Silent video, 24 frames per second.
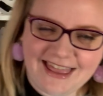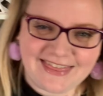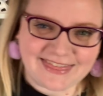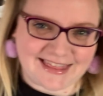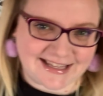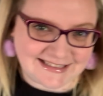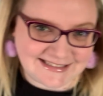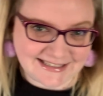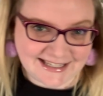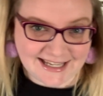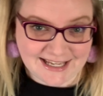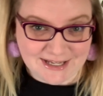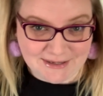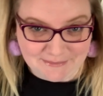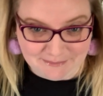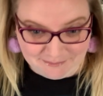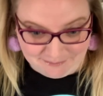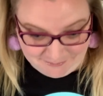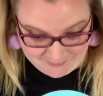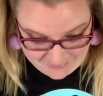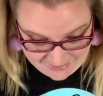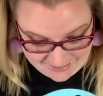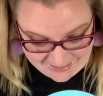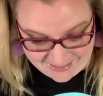That's like
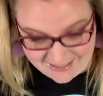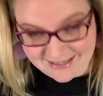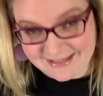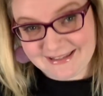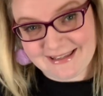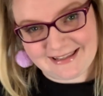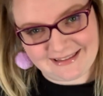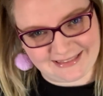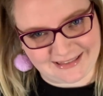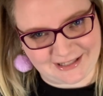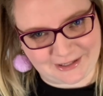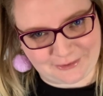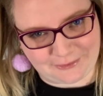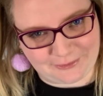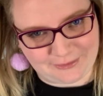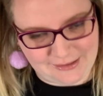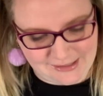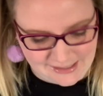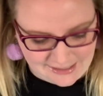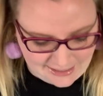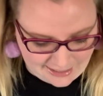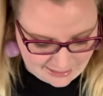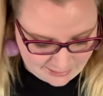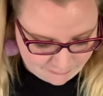me,
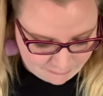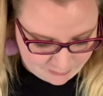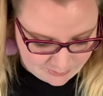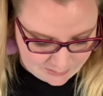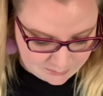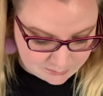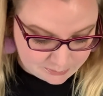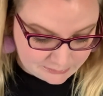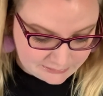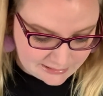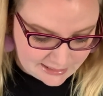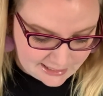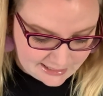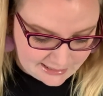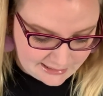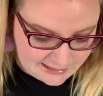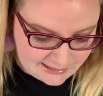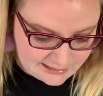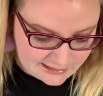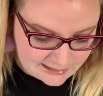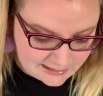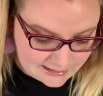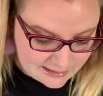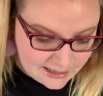literally. I've been
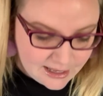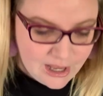playing